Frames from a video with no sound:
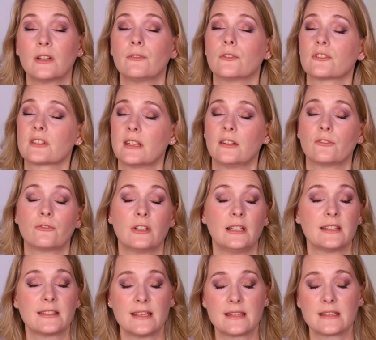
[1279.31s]
If your skin is
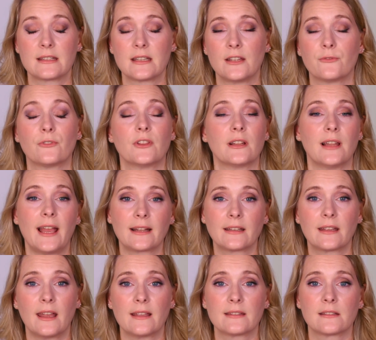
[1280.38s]
really sensitive, the
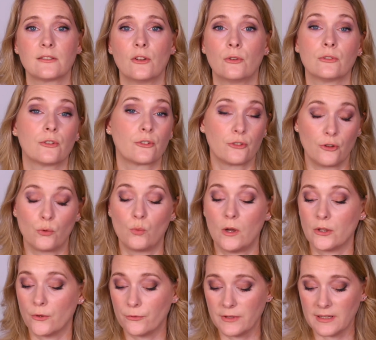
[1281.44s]
lactic acid toner, so
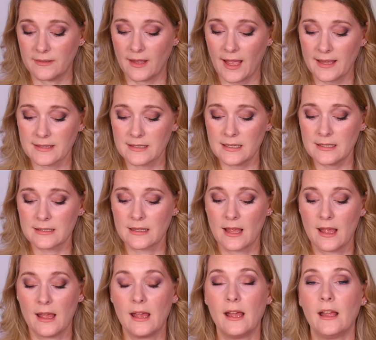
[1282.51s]
one of these acids.
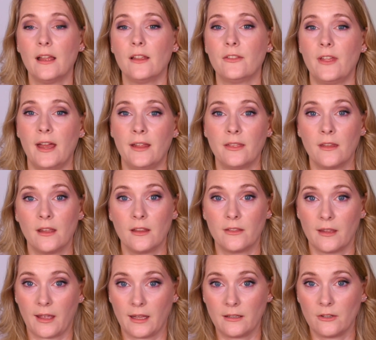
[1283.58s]
Then
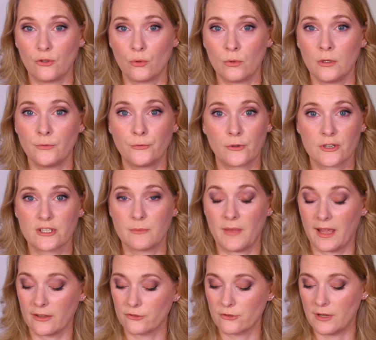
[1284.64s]
the retinol for some
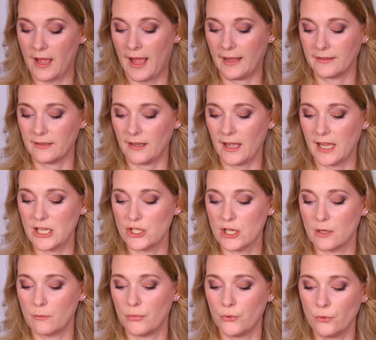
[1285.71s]
extra
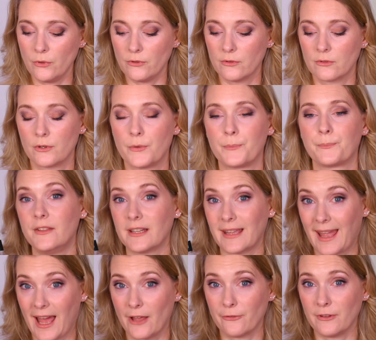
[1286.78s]
anti-aging boost. The
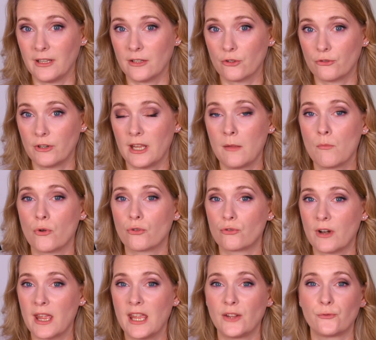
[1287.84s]
caffeine cream,
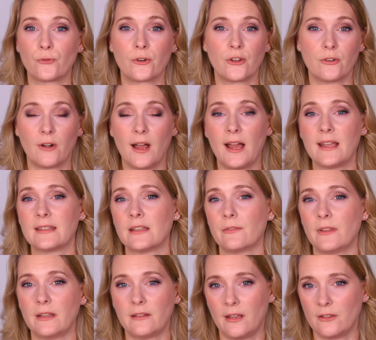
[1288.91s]
great for your eyes if
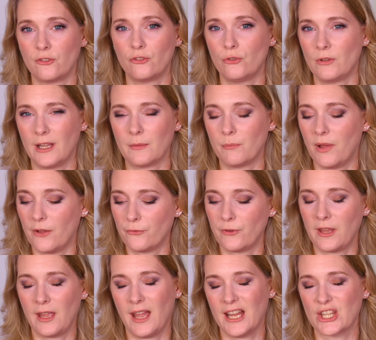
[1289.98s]
they tend to get
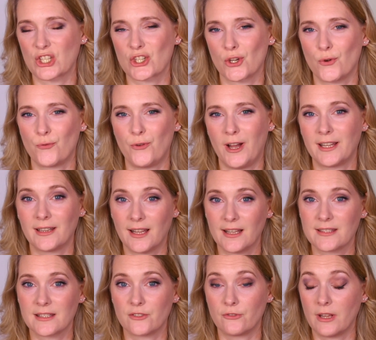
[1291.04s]
puffy and show fine
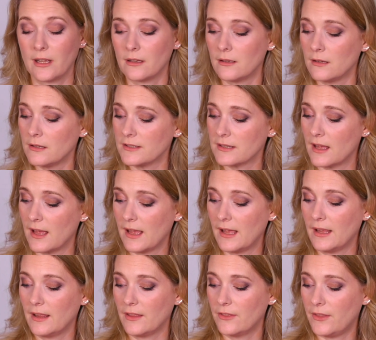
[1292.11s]
lines and wrinkles.
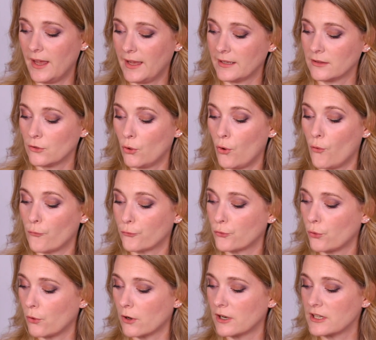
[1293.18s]
Then, of
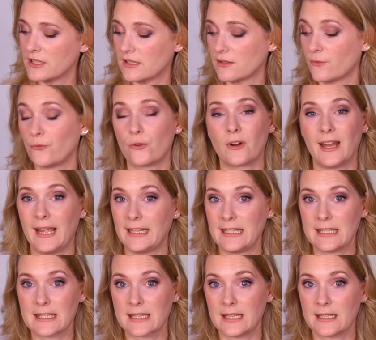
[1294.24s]
course, for
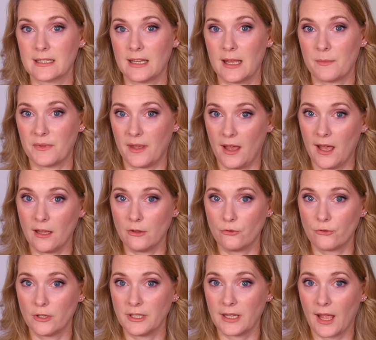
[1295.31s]
any skin type, the
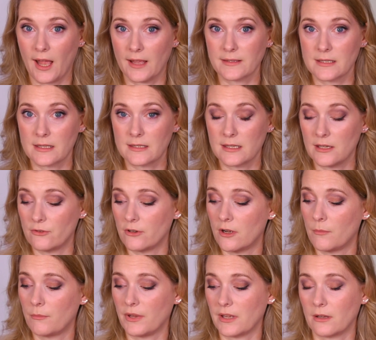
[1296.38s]
hyaluronic acid
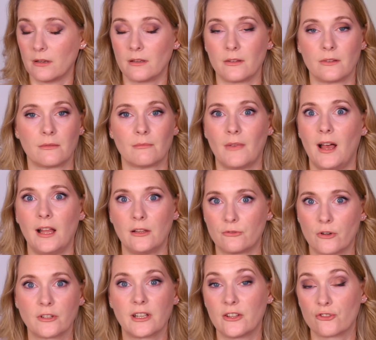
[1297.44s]
serum, because
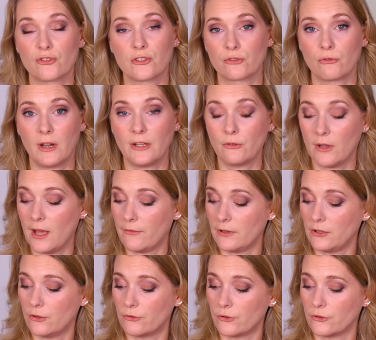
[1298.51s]
hyaluronic is just great to have
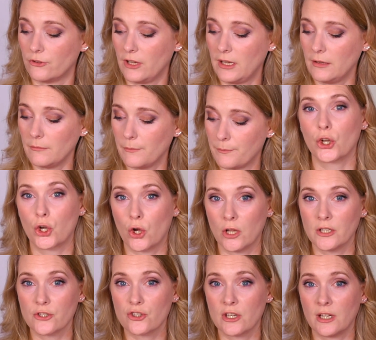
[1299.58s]
in your routine. The
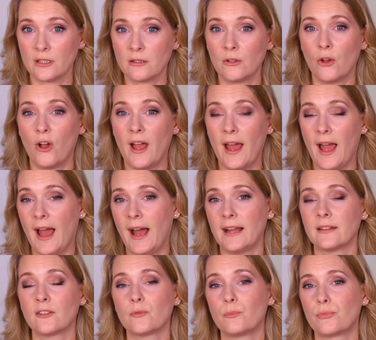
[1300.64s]
collagen,
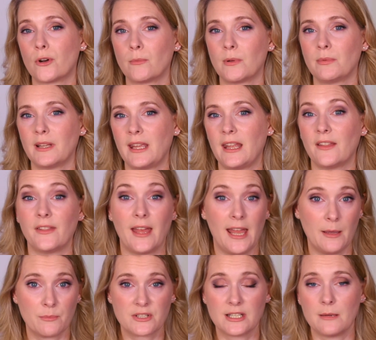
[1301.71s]
and probably the
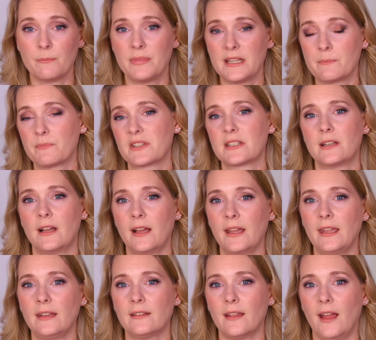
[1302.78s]

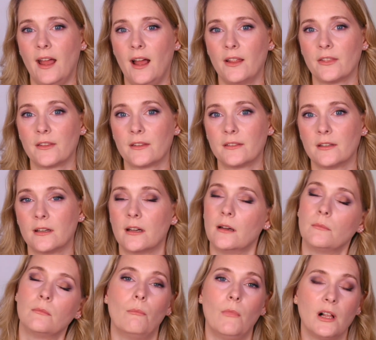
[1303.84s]
heptapeptide and
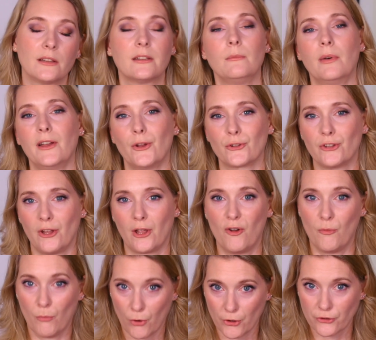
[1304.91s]
the multibiotic
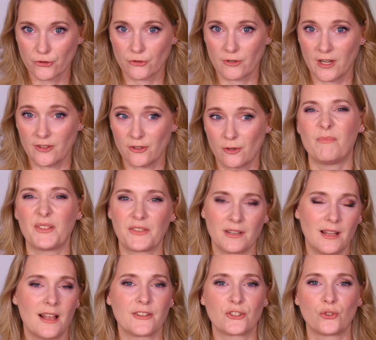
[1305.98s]
moisturizer. But the
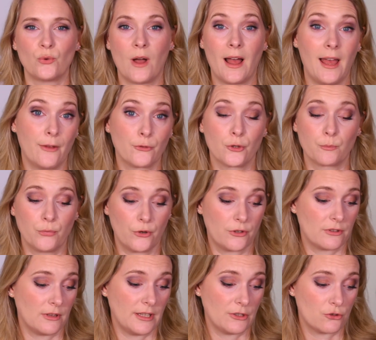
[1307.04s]
last two I have not
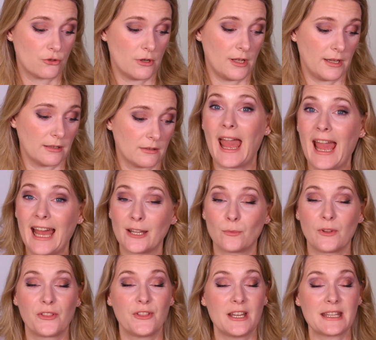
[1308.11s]
personally tried. And
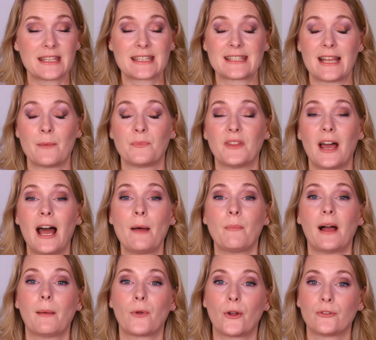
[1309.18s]
with that summed up,
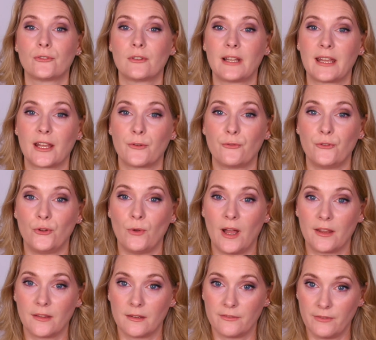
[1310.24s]
I'm going to link a few
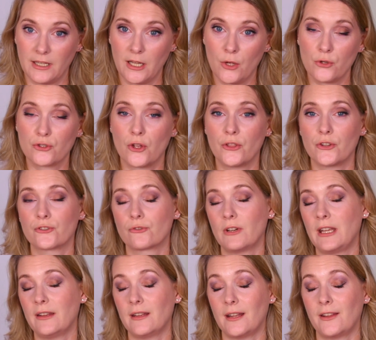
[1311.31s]
other videos on the
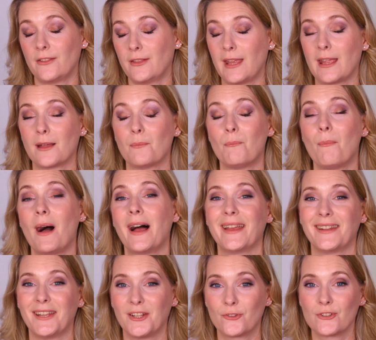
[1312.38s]
screen that I think
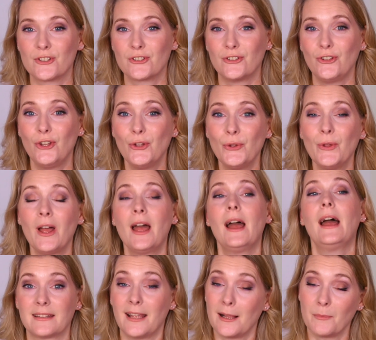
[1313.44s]
might interest you.
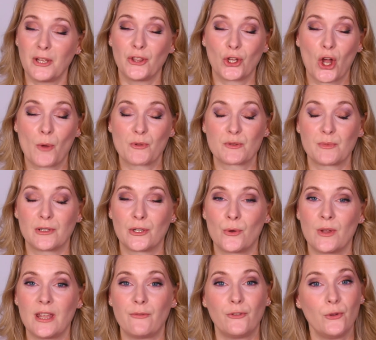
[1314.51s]
Tell me in the comments
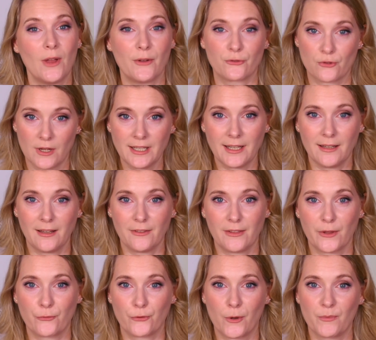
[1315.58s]
below if you have tried
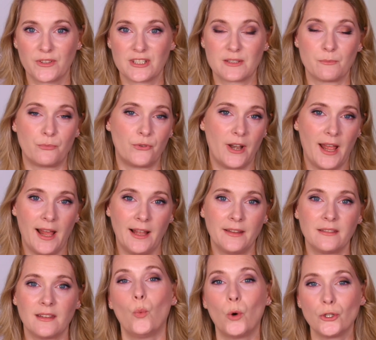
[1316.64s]
anything from this
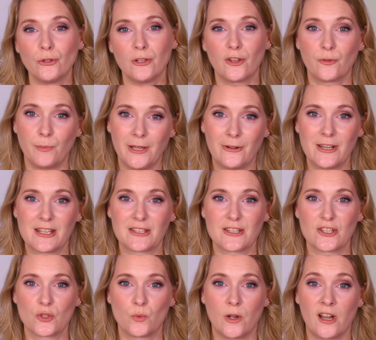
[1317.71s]
brand, what your
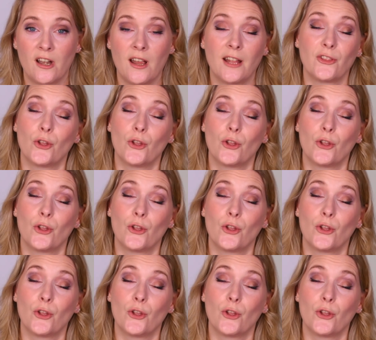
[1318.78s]
experiences were.